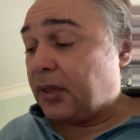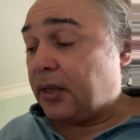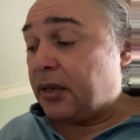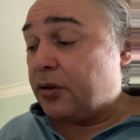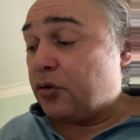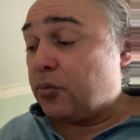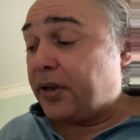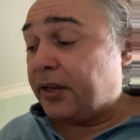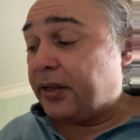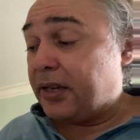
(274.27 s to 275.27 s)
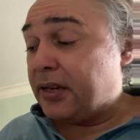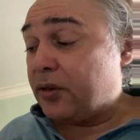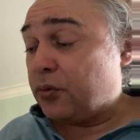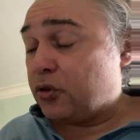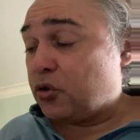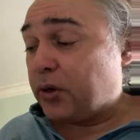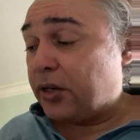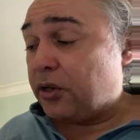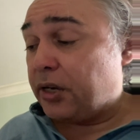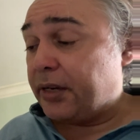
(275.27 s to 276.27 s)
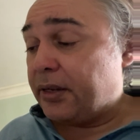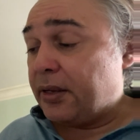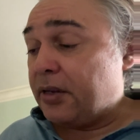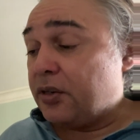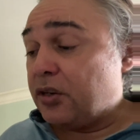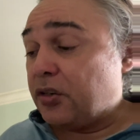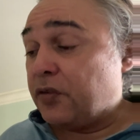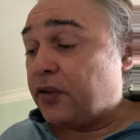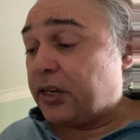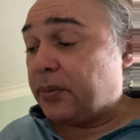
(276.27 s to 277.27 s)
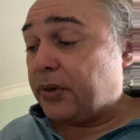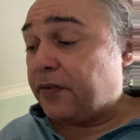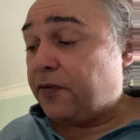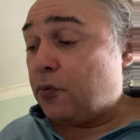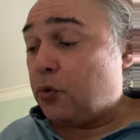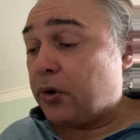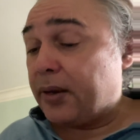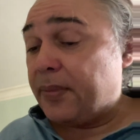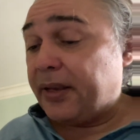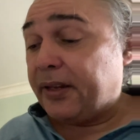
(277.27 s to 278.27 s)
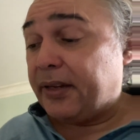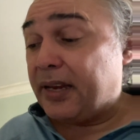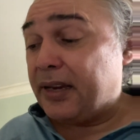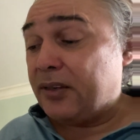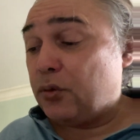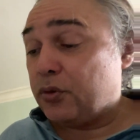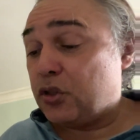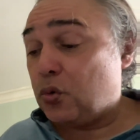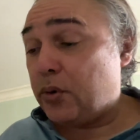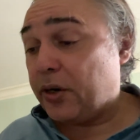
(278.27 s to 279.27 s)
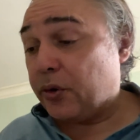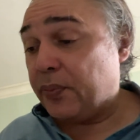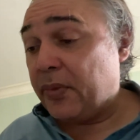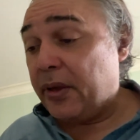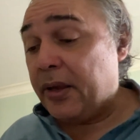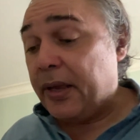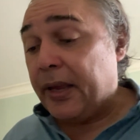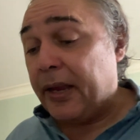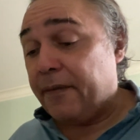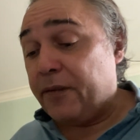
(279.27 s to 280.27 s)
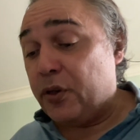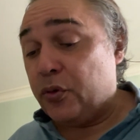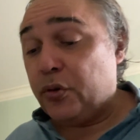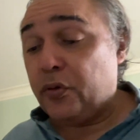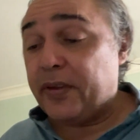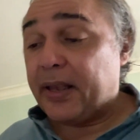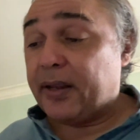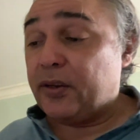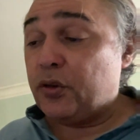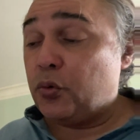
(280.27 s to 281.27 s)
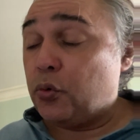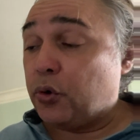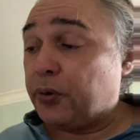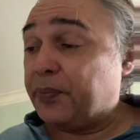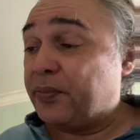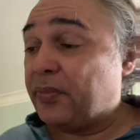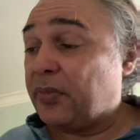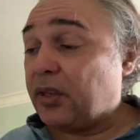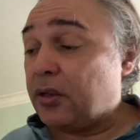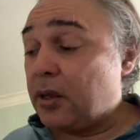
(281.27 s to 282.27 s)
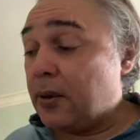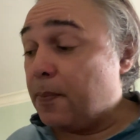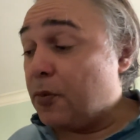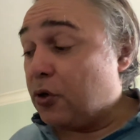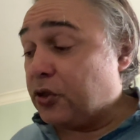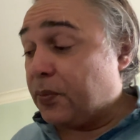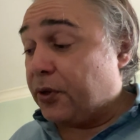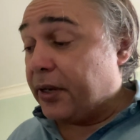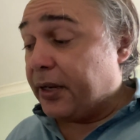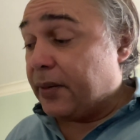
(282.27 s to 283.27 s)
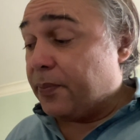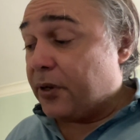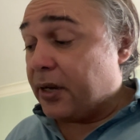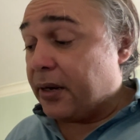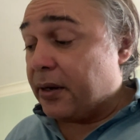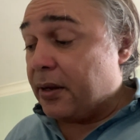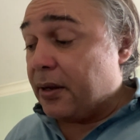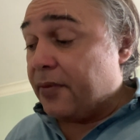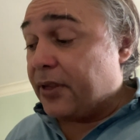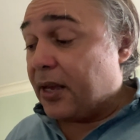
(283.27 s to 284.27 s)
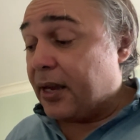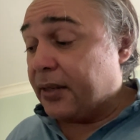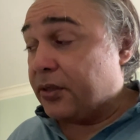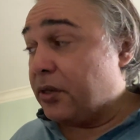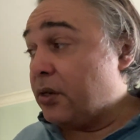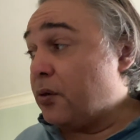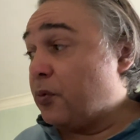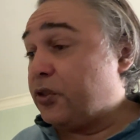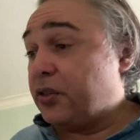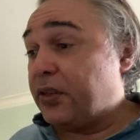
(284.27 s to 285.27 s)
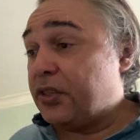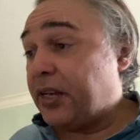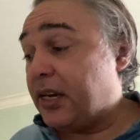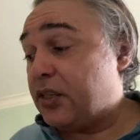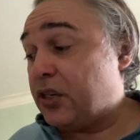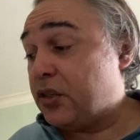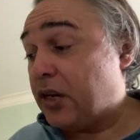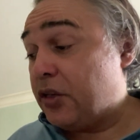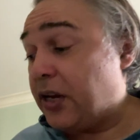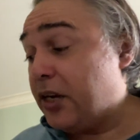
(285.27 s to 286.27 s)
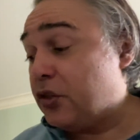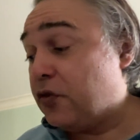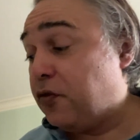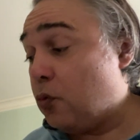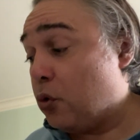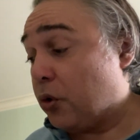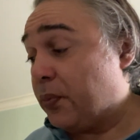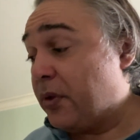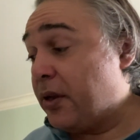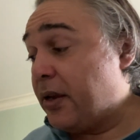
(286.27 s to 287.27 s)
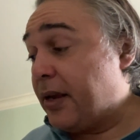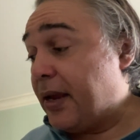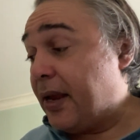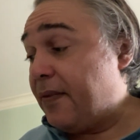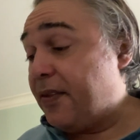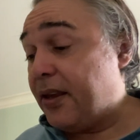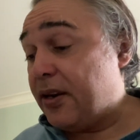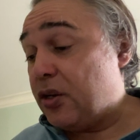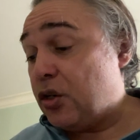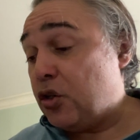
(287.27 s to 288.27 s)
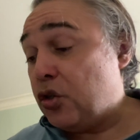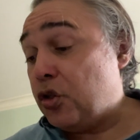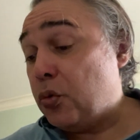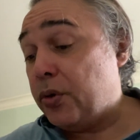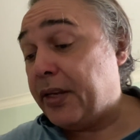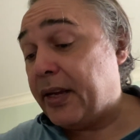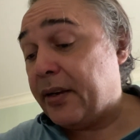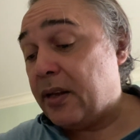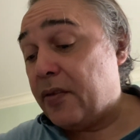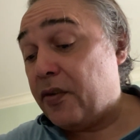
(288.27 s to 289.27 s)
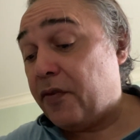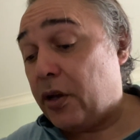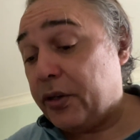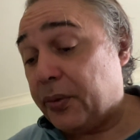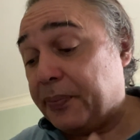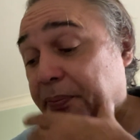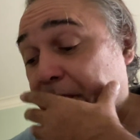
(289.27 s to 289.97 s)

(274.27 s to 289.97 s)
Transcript: you're making it into a straight line, dividing by 4 and making it into a square. After you do that, you're multiplying it by the height, which in this case is 4, and then you would get the volume.